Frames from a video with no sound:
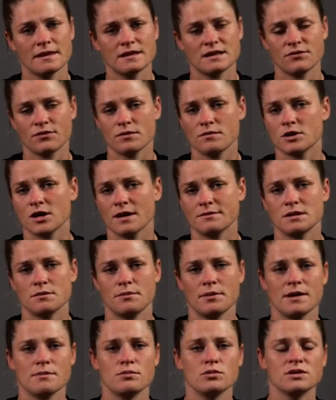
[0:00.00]
different types
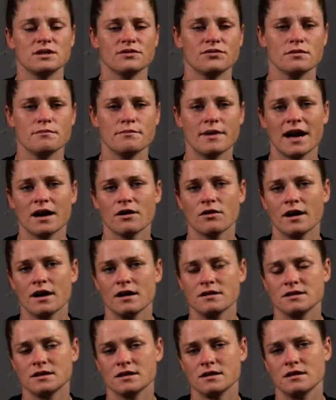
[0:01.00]
of people, different
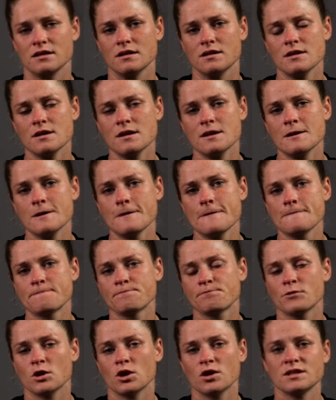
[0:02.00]
backgrounds, and
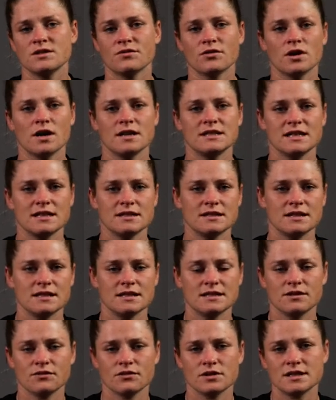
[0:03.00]
you know, different
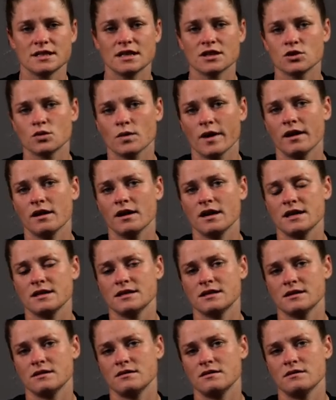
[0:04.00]
identities, different
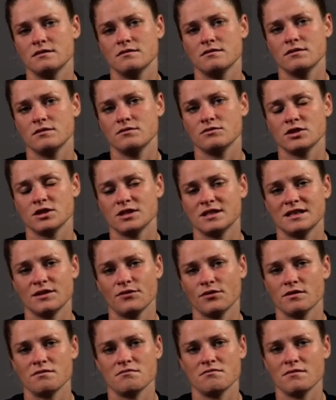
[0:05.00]
sexualities, and just
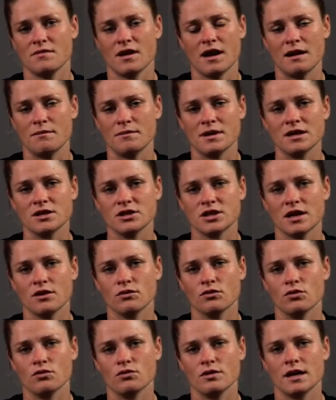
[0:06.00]
different um, in
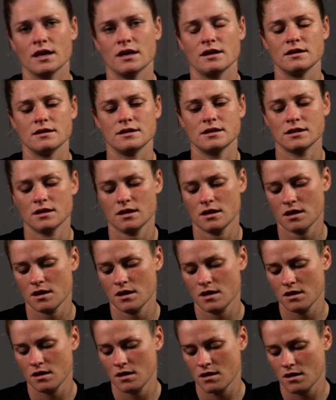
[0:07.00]
general. And
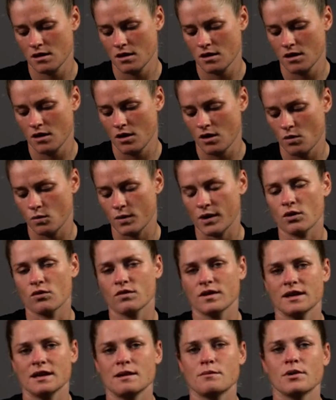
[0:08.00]
we
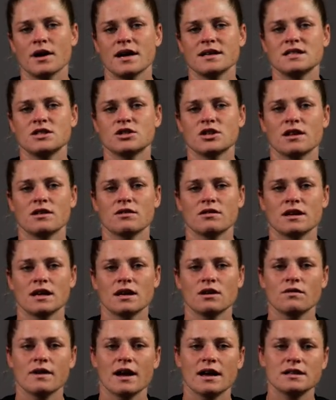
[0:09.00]
all really embrace each other and
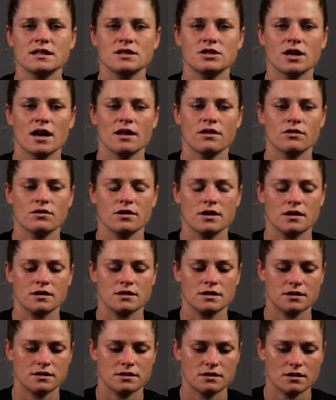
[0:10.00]
get around each other.
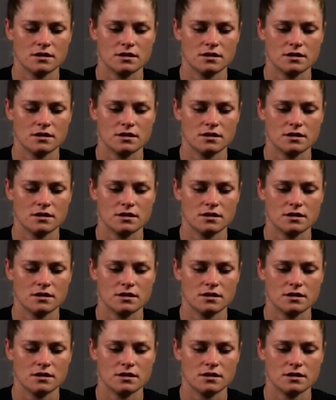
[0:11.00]
And